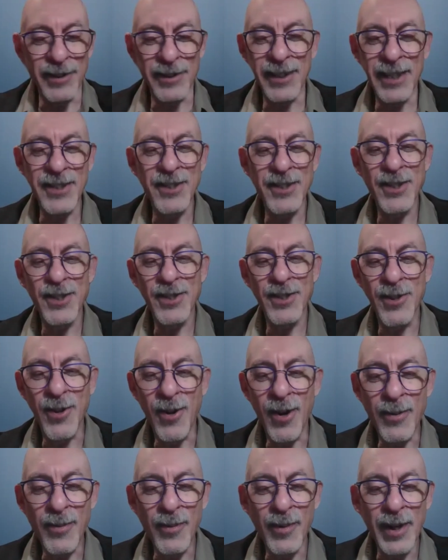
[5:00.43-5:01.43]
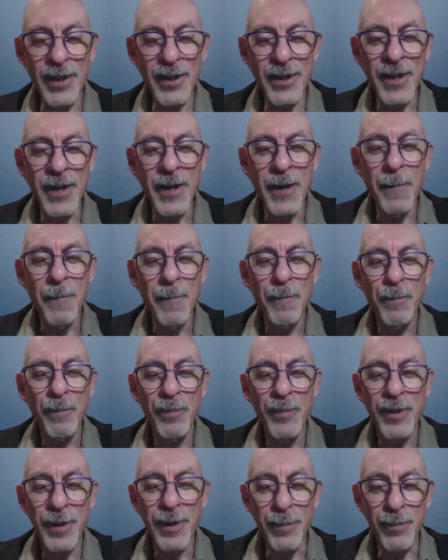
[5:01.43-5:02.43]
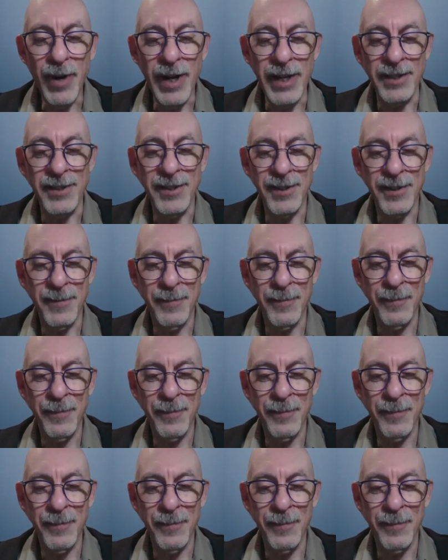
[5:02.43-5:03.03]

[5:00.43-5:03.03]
Let's just start with the price.